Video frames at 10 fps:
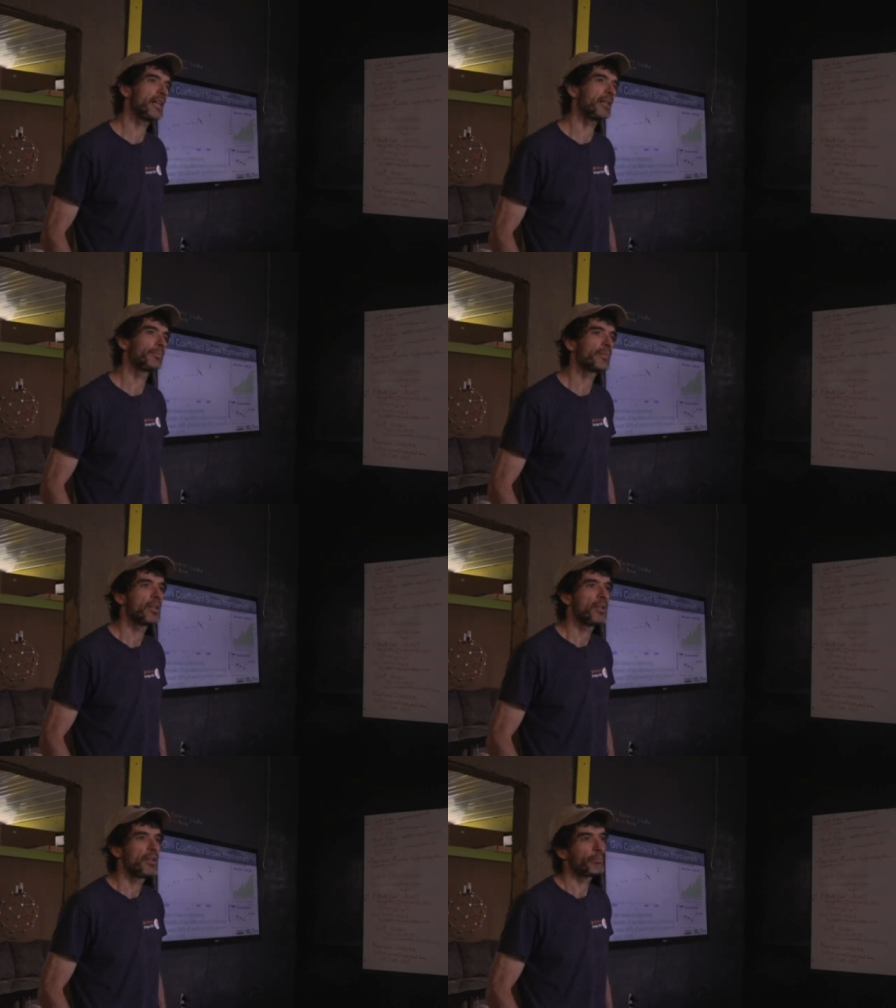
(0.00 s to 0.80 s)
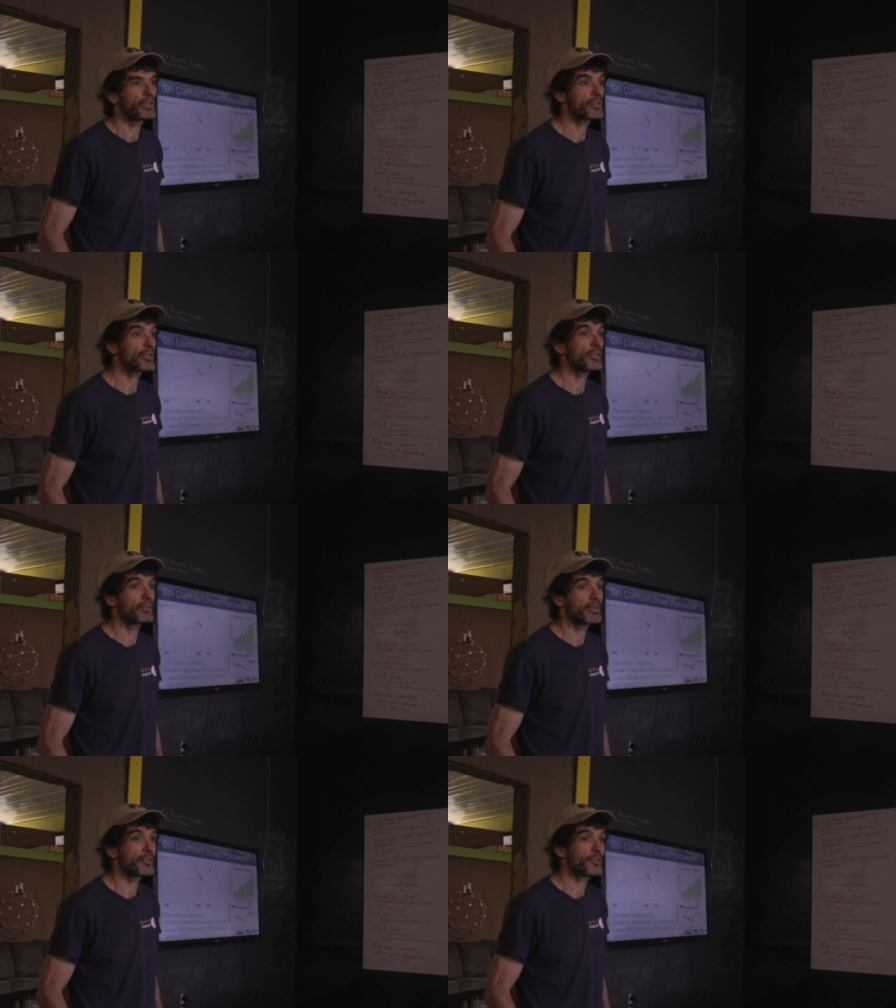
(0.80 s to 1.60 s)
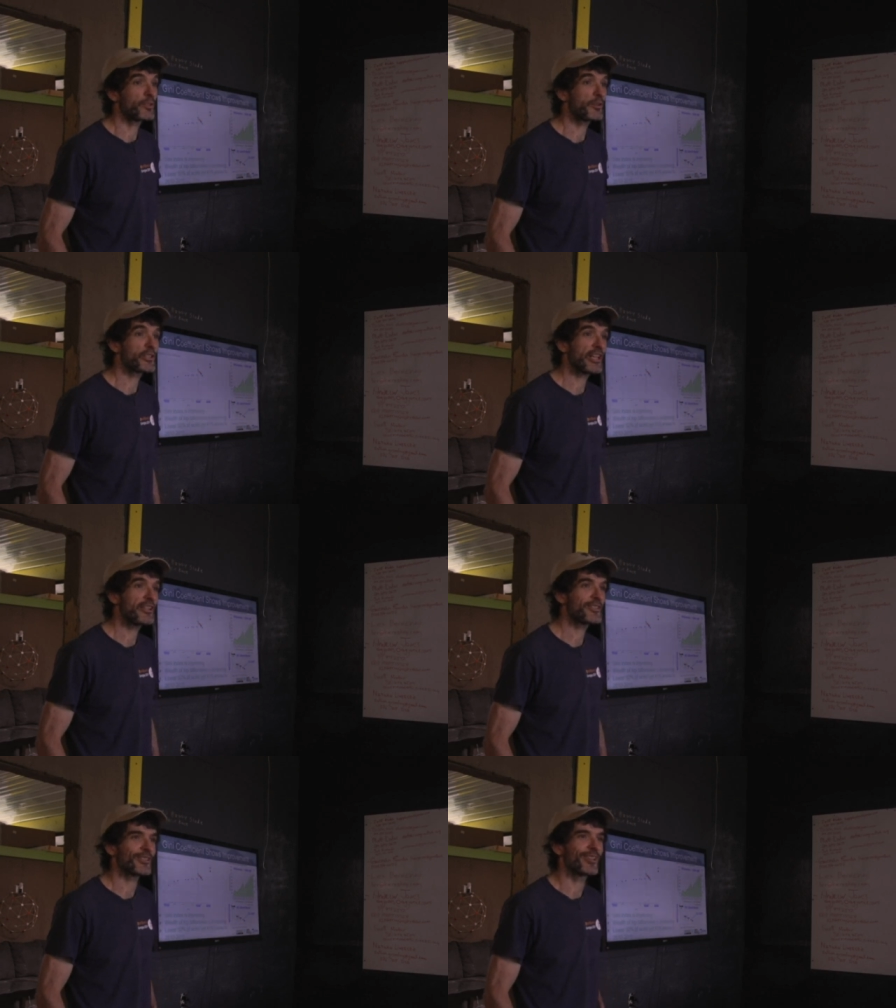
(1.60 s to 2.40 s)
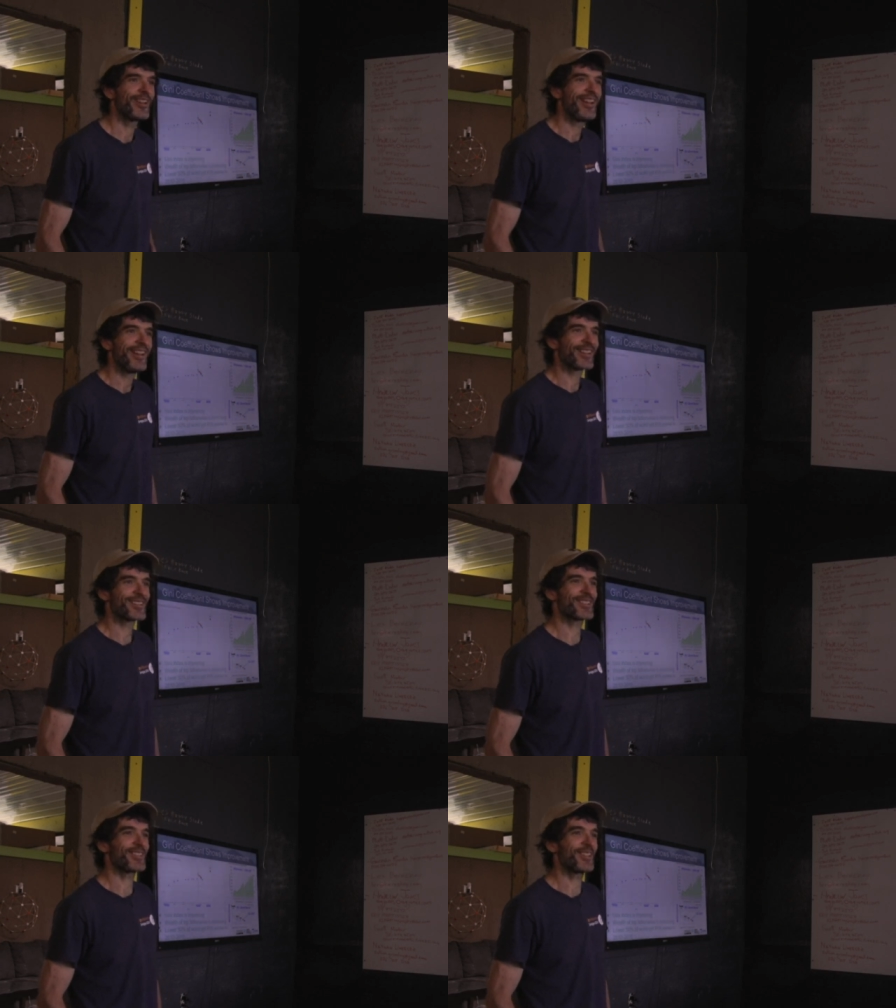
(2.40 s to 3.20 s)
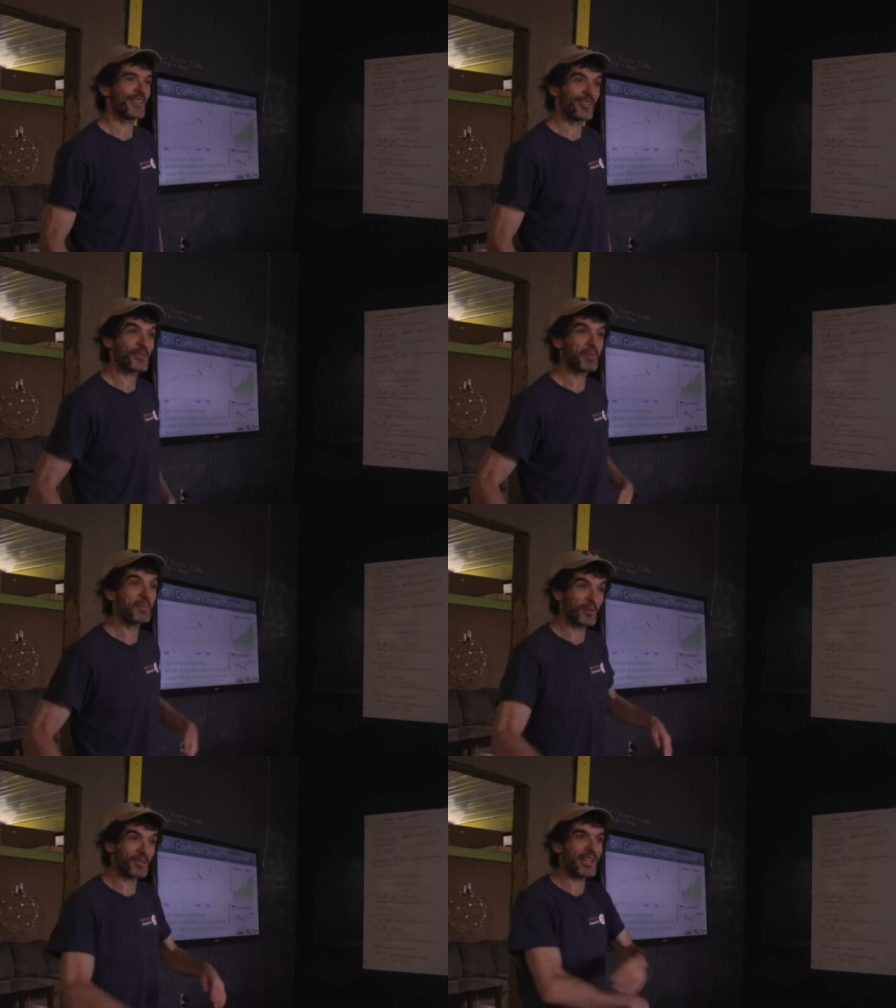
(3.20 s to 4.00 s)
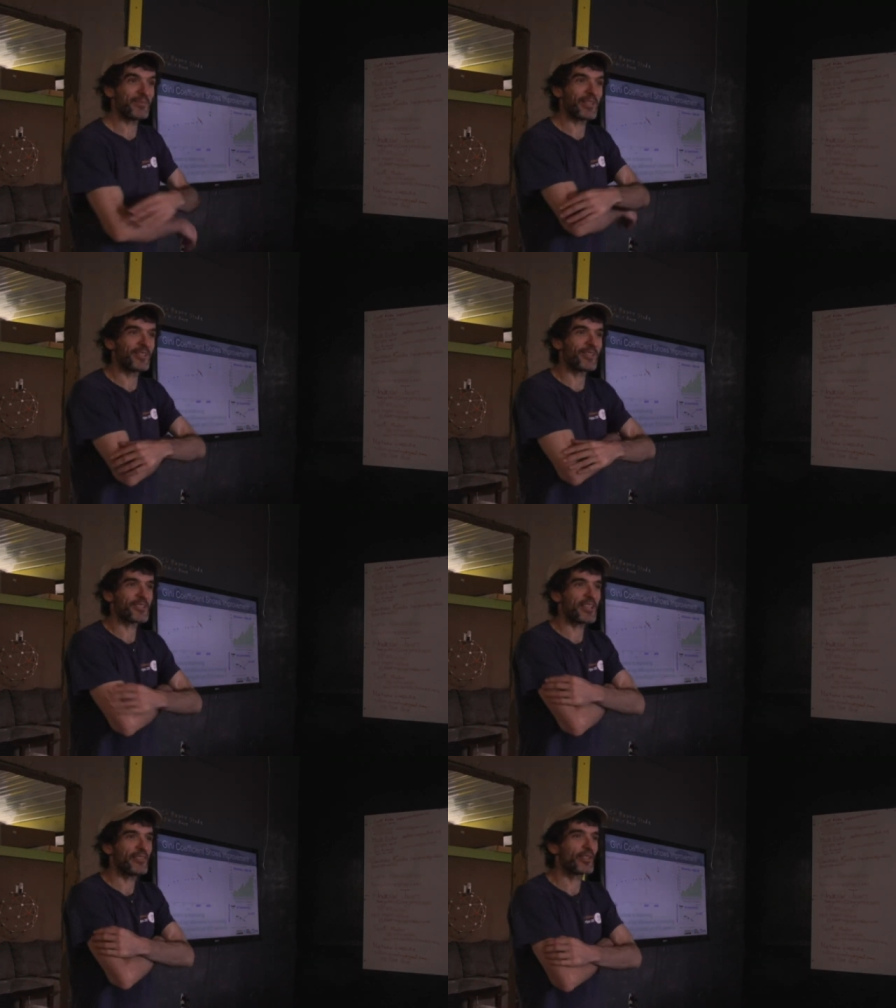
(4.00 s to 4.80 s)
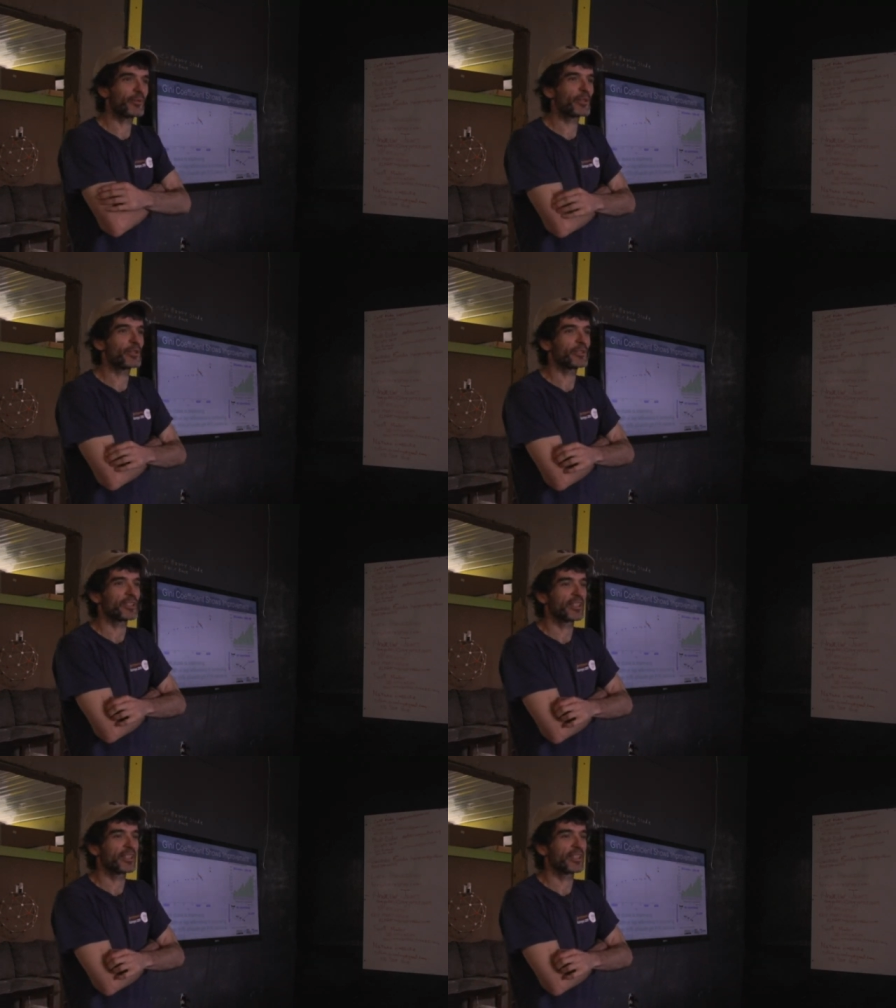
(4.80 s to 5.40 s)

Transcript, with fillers: Yeah, but it's a serious answer because a lot of those people claim that they're saving the world.